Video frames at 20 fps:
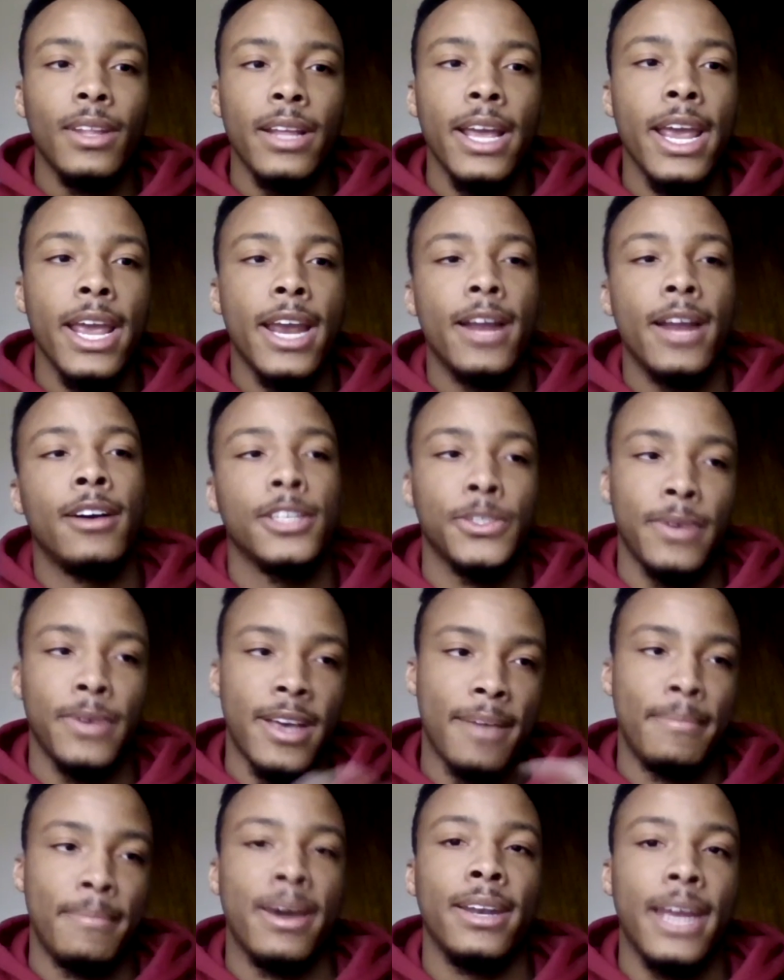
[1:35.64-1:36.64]
and also
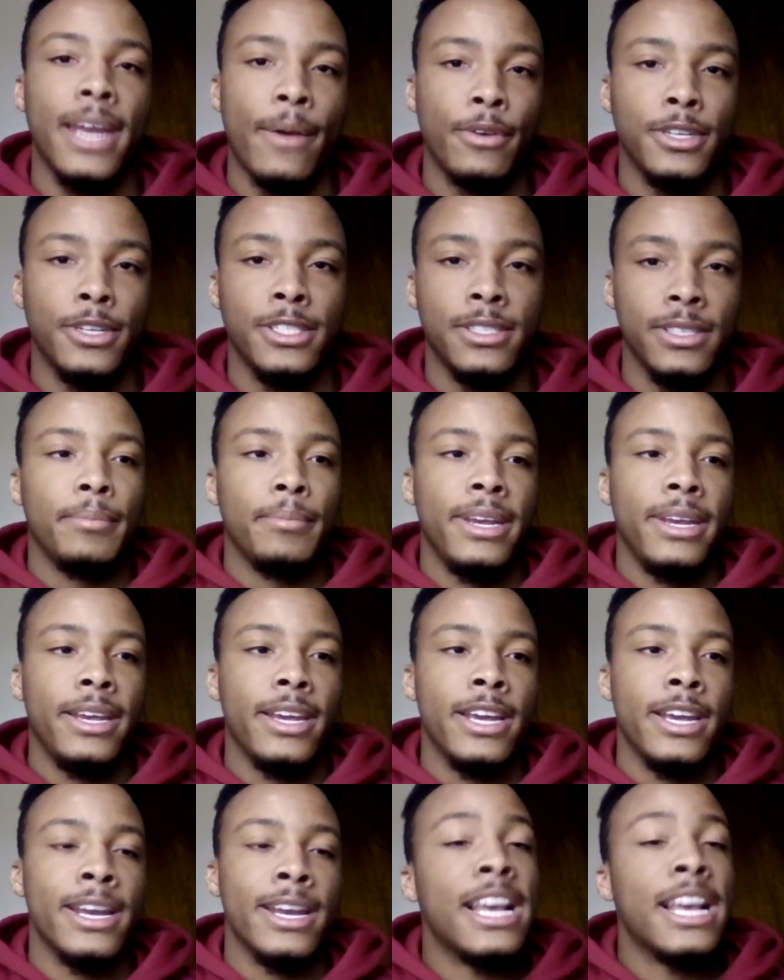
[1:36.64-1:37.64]
have my languages be
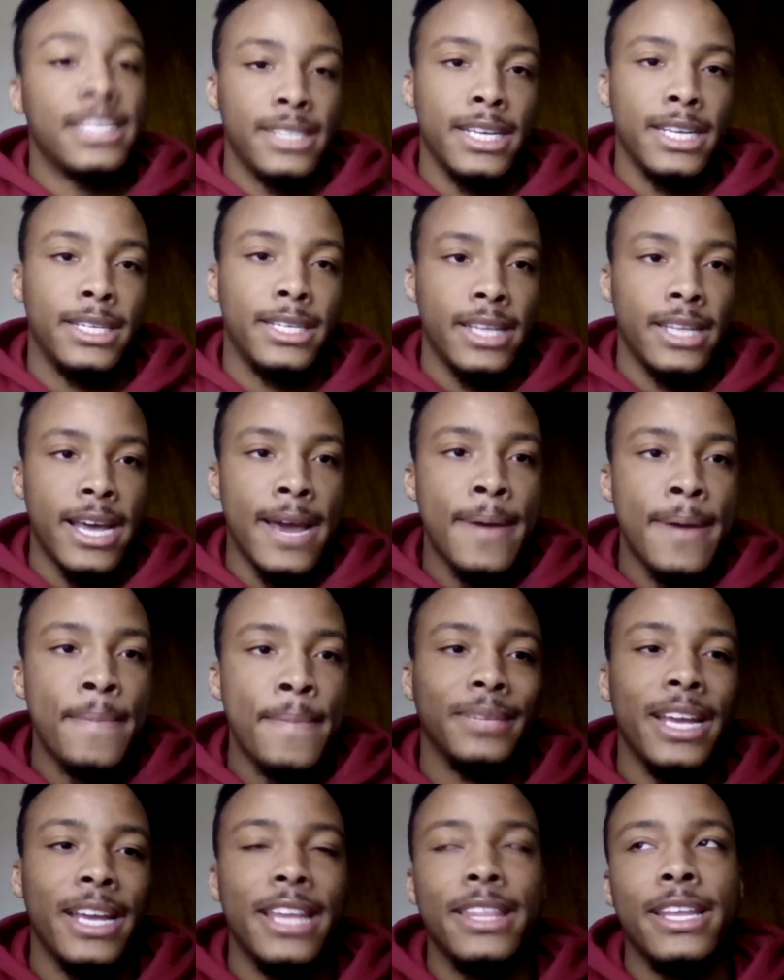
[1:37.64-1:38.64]
an asset to that.
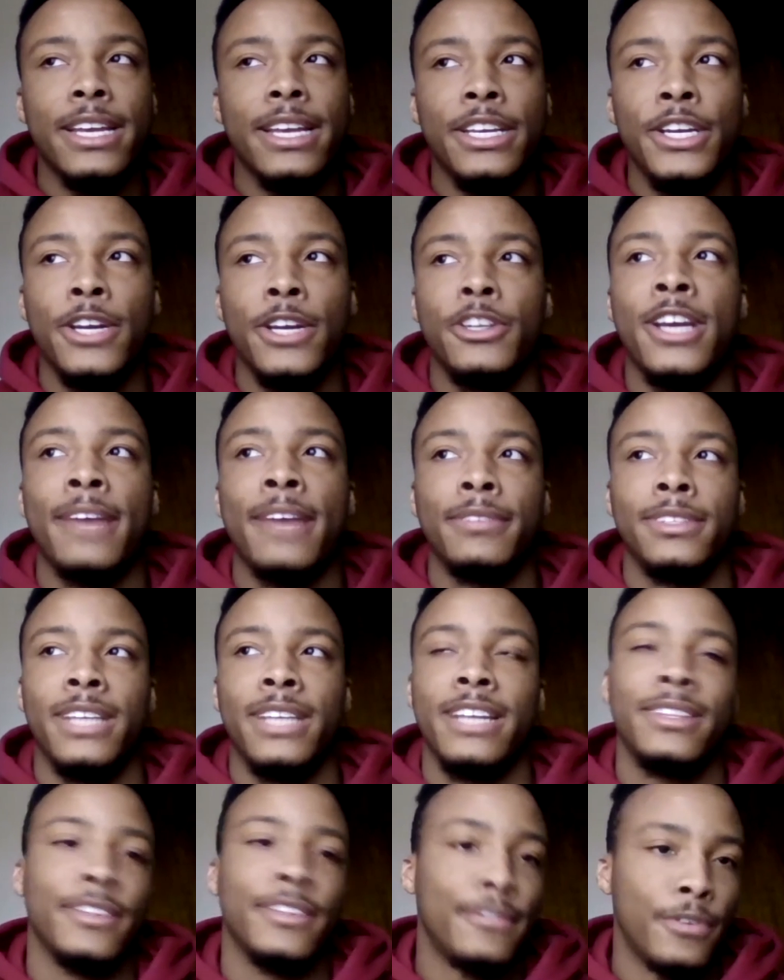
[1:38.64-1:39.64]
And then, you have to
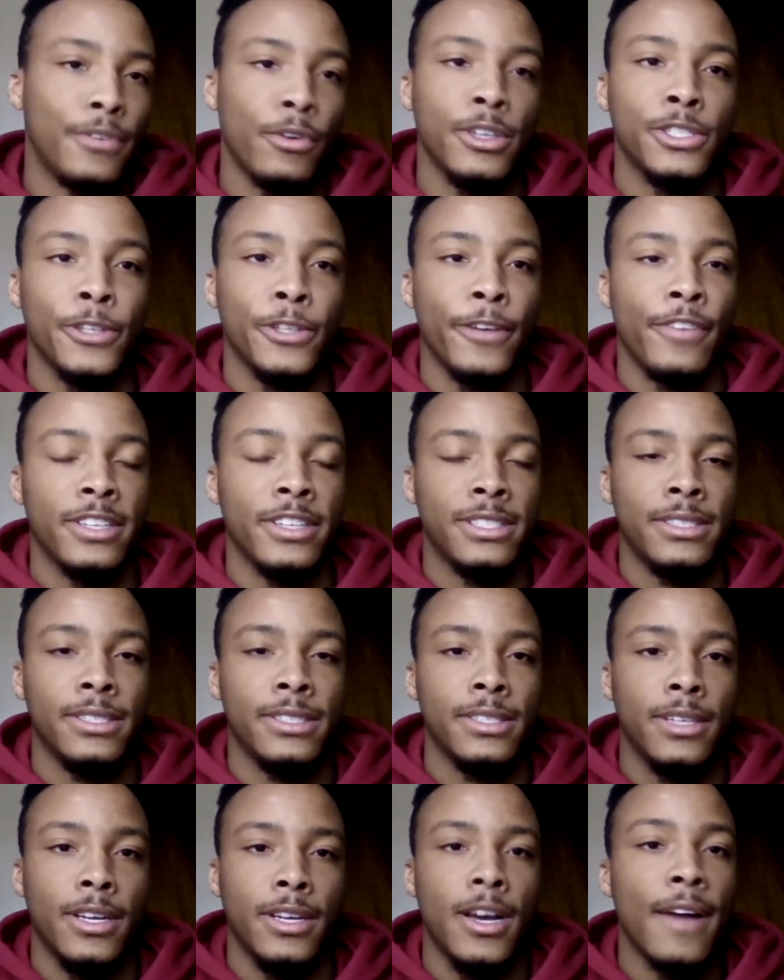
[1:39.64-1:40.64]
take the Foreign Service
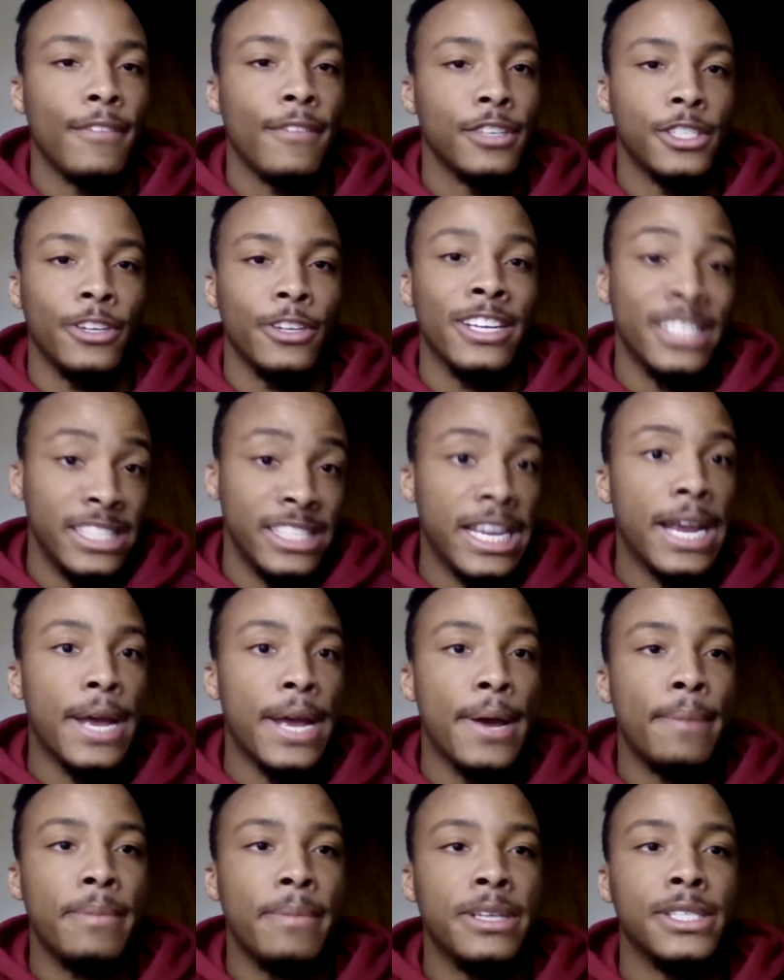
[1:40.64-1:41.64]
Officer
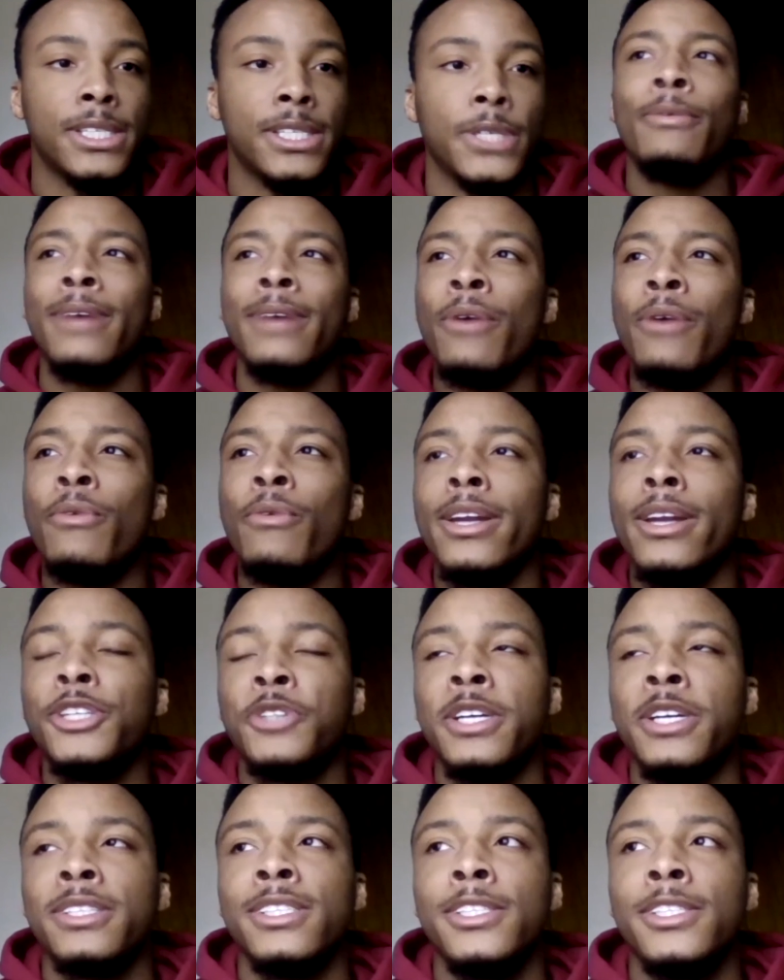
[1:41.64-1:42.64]
exam. And so I want to
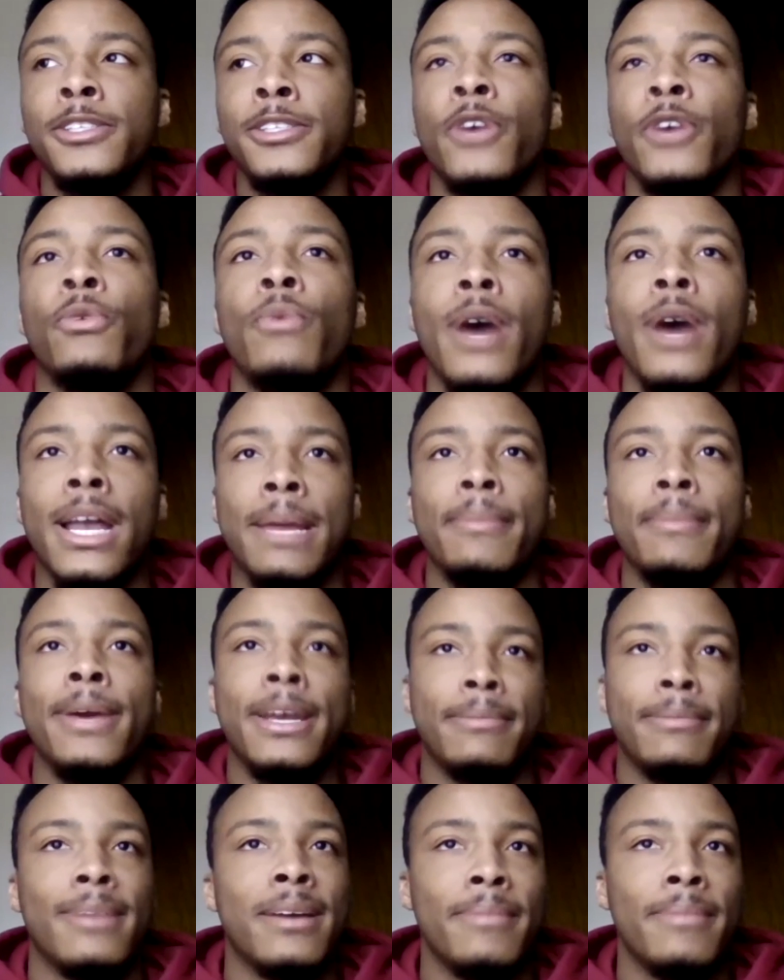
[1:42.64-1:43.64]
try to do that while I'm
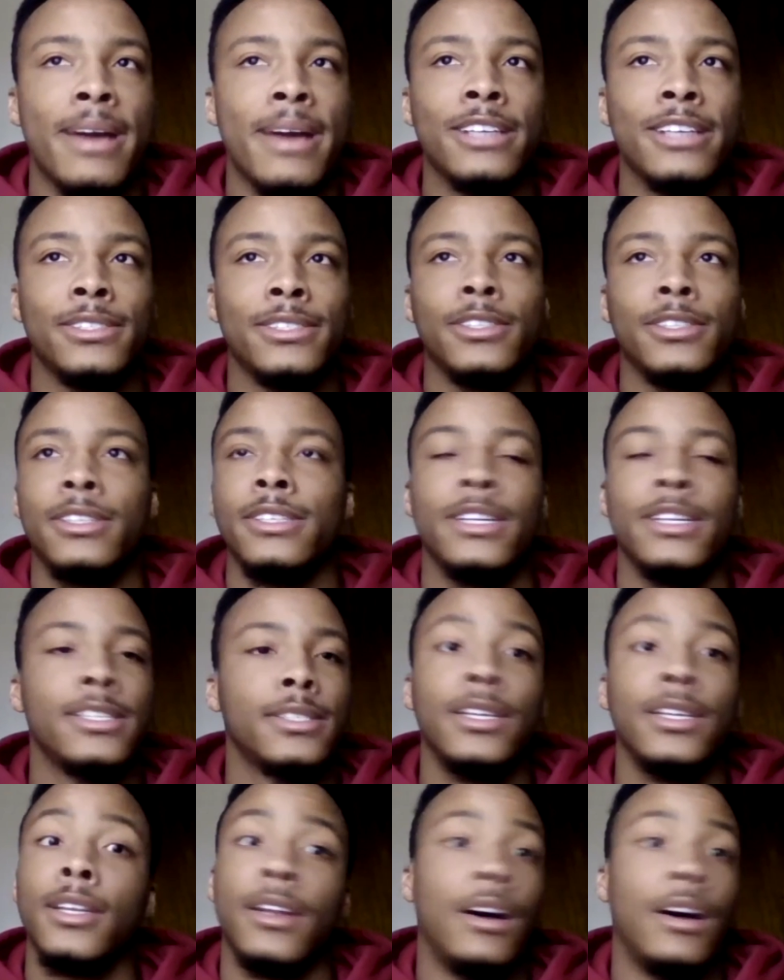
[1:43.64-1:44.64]
in my master's because
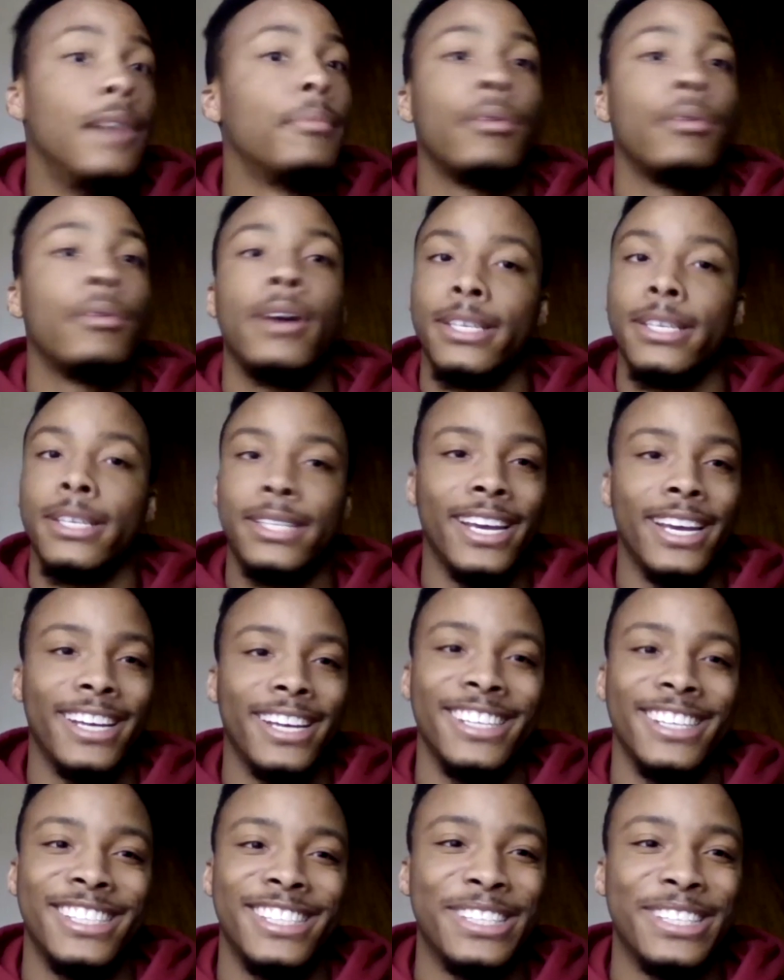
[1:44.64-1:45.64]
it's a long
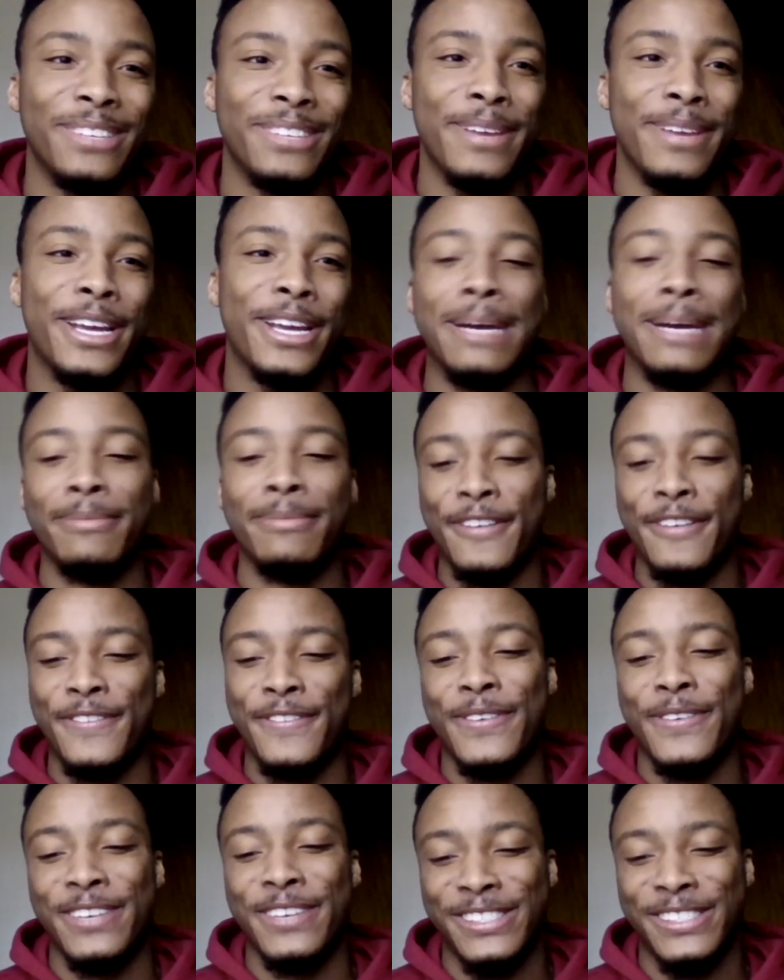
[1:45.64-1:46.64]
process to become a
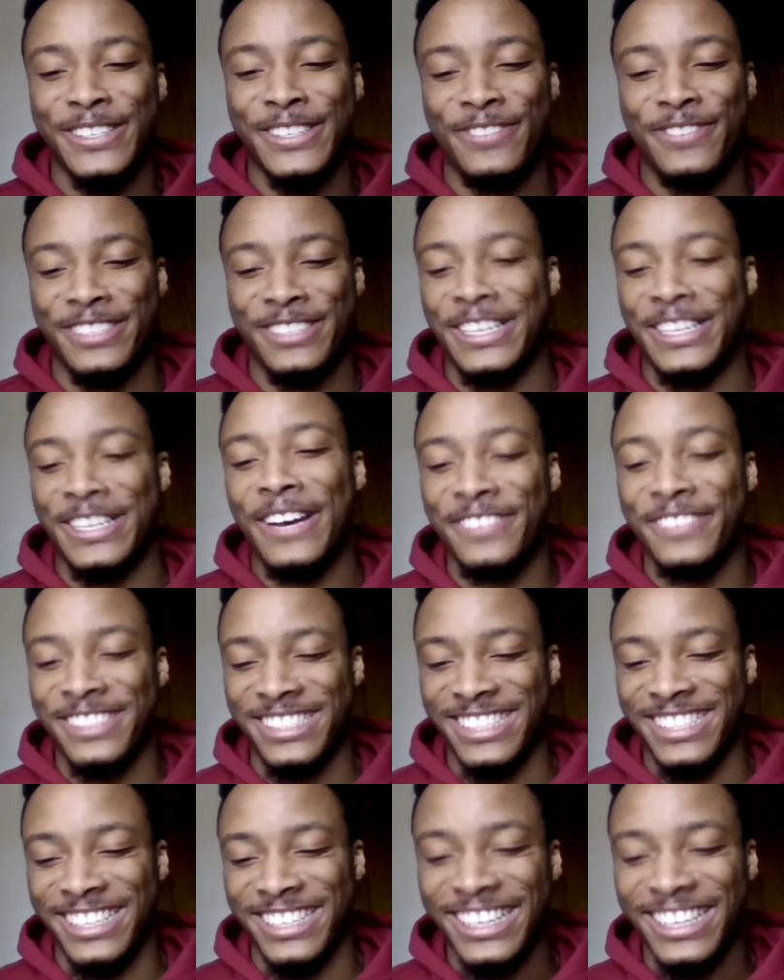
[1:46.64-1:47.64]
Foreign Service
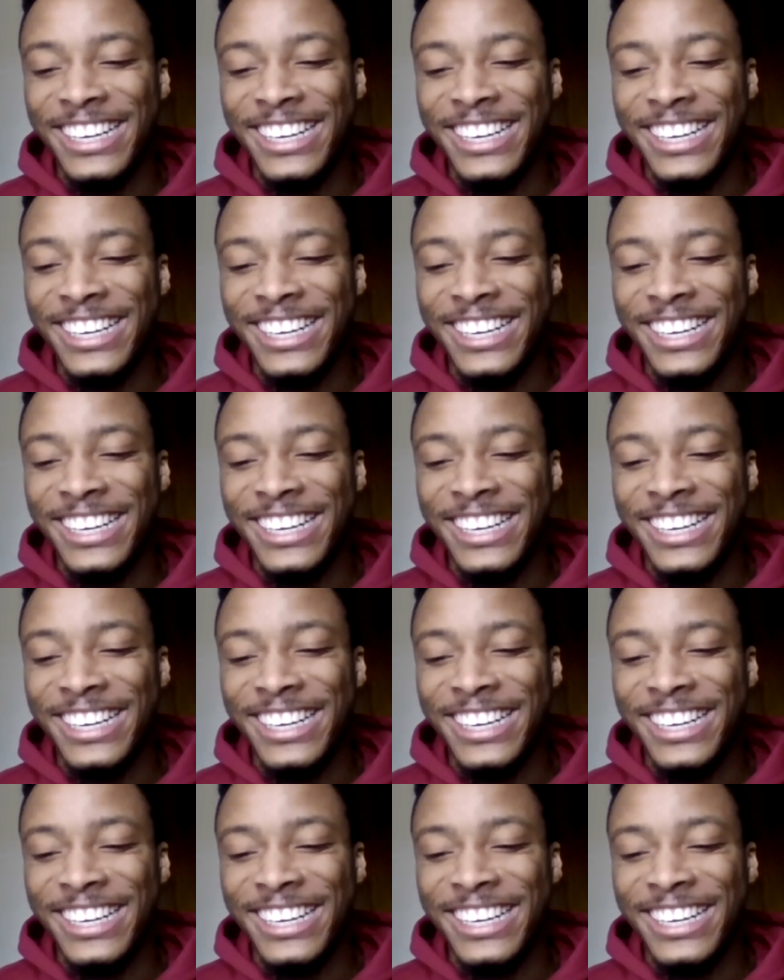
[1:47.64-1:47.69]
Officer.